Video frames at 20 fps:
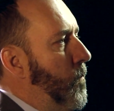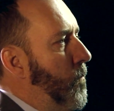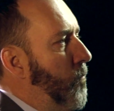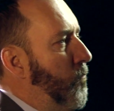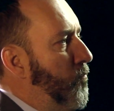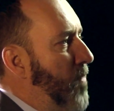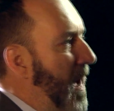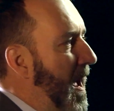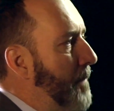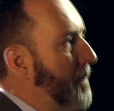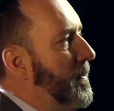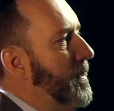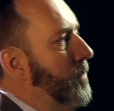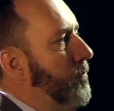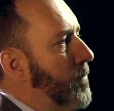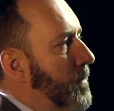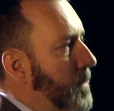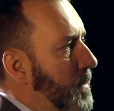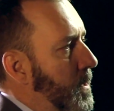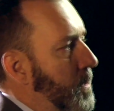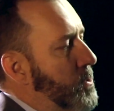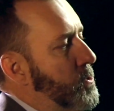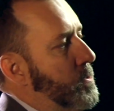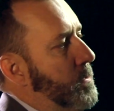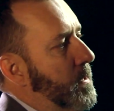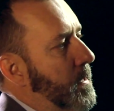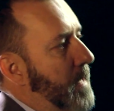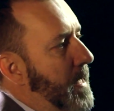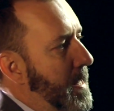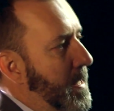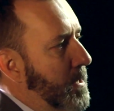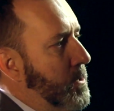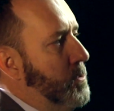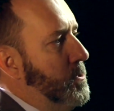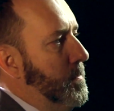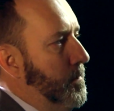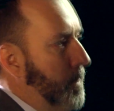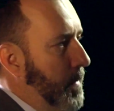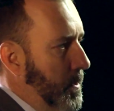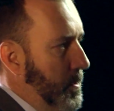rapid reduction in
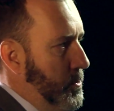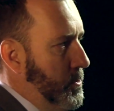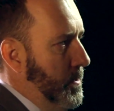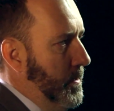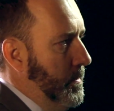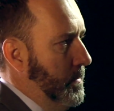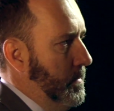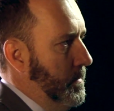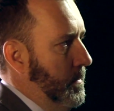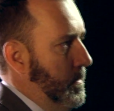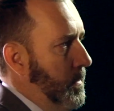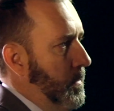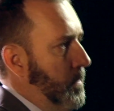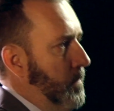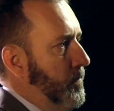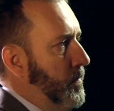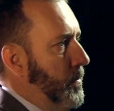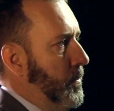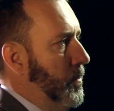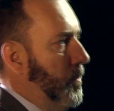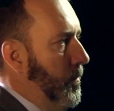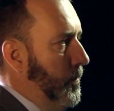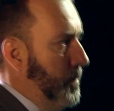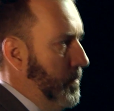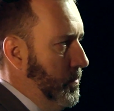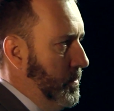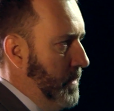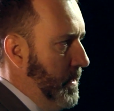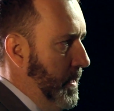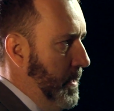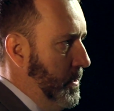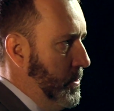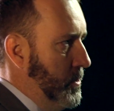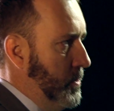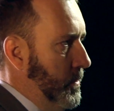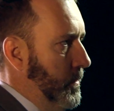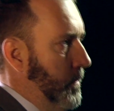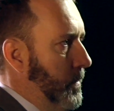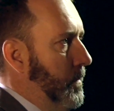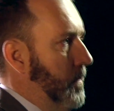energy budget for
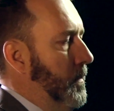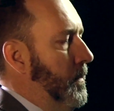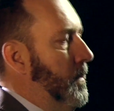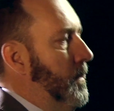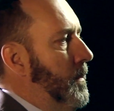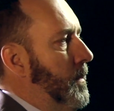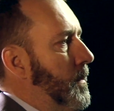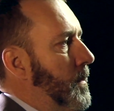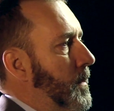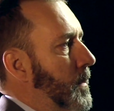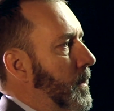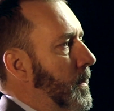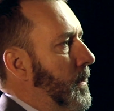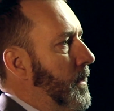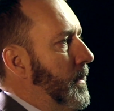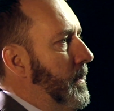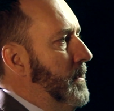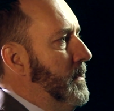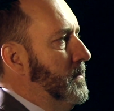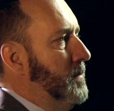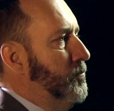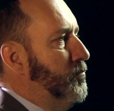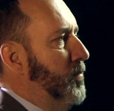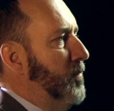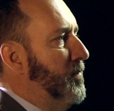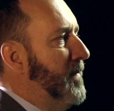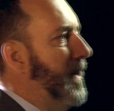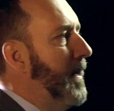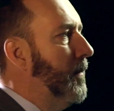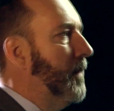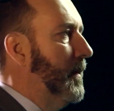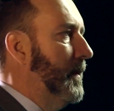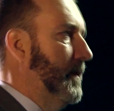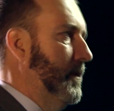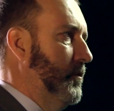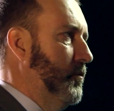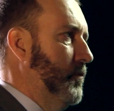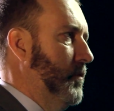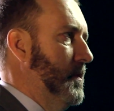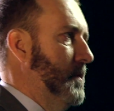computation is profoundly
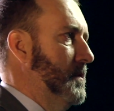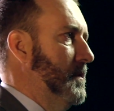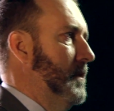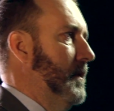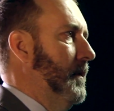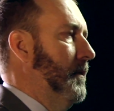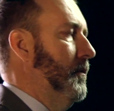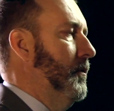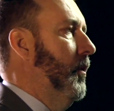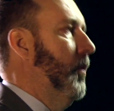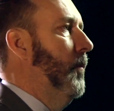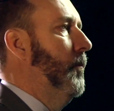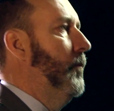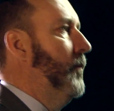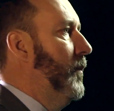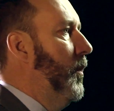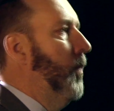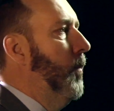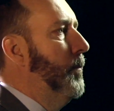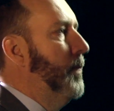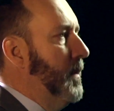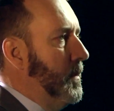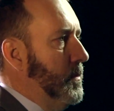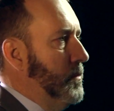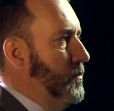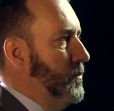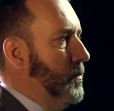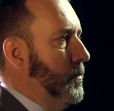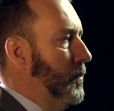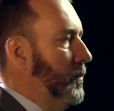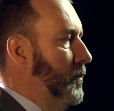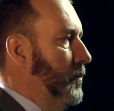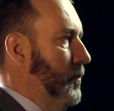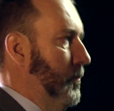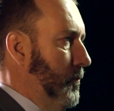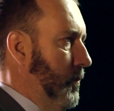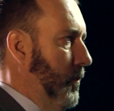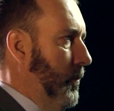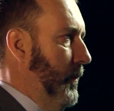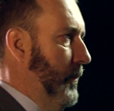interesting, not because you can
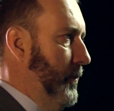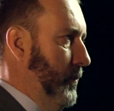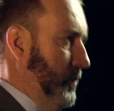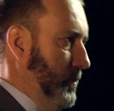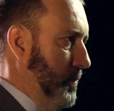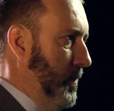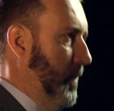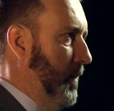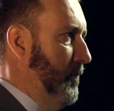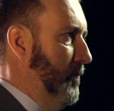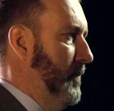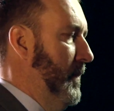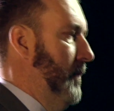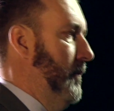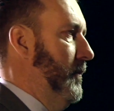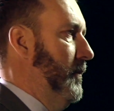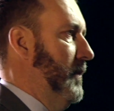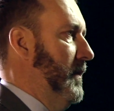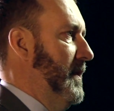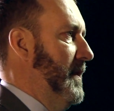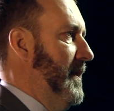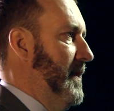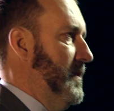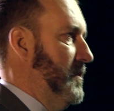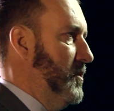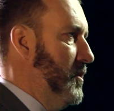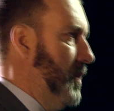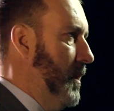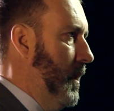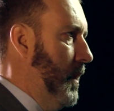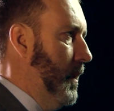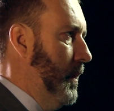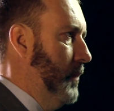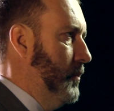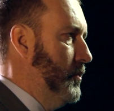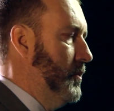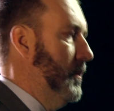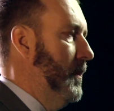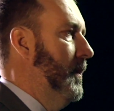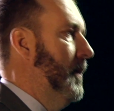do more with your smartphone on a day's
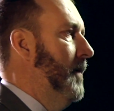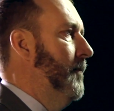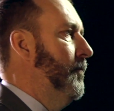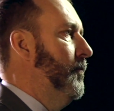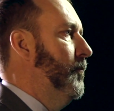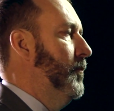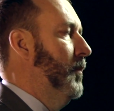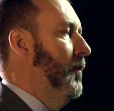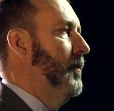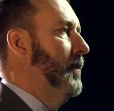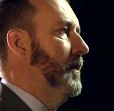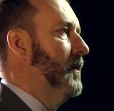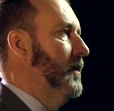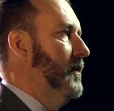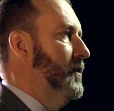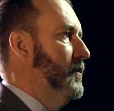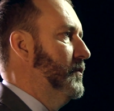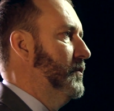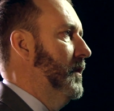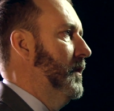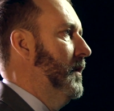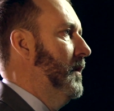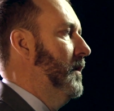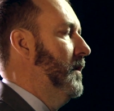charge, but because